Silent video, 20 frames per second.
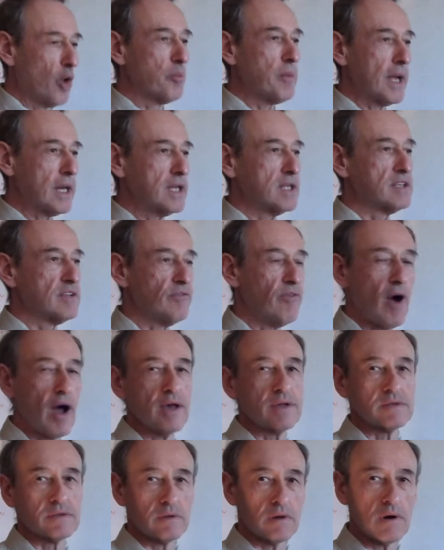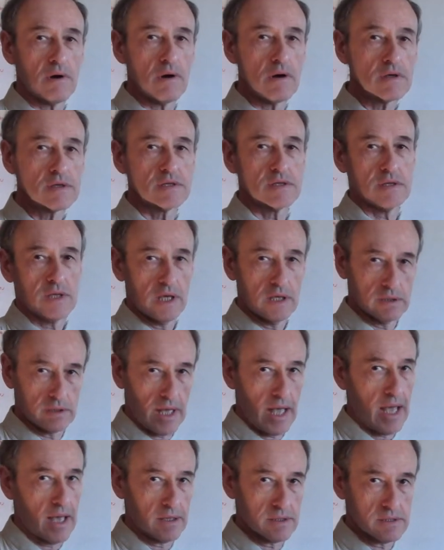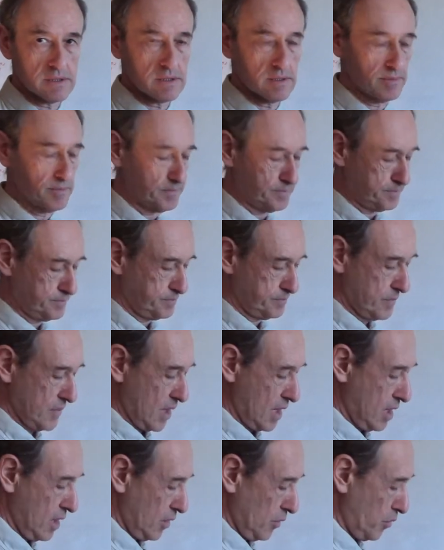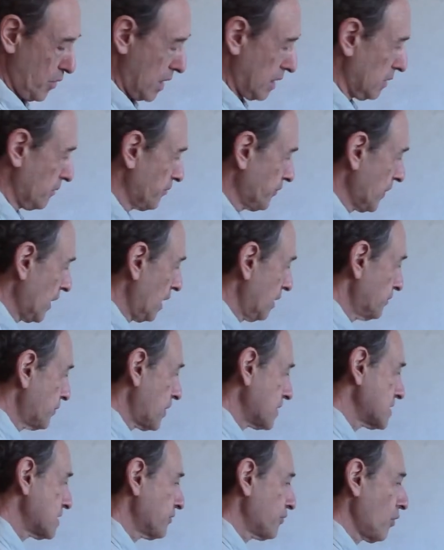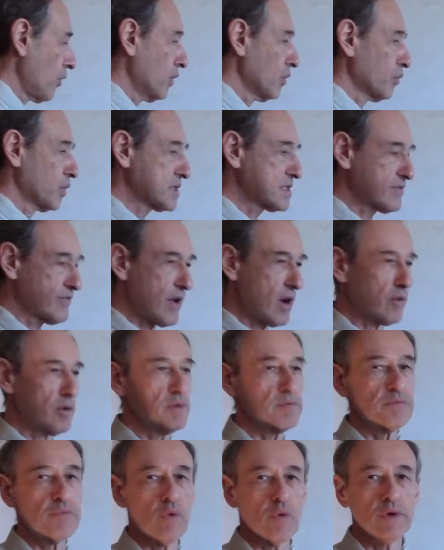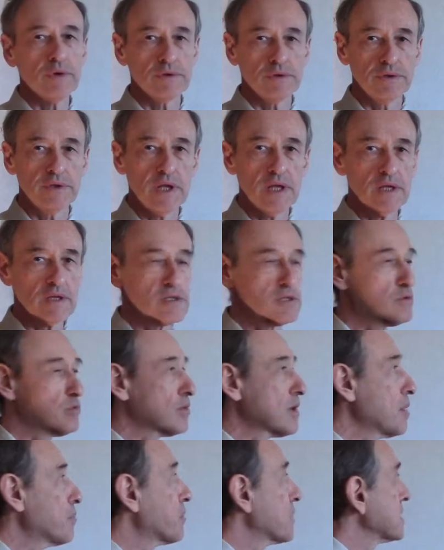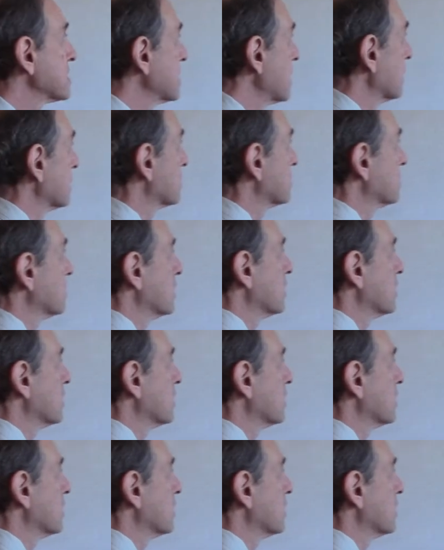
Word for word: many divisors it has? Well, First of all, what's very important is to represent the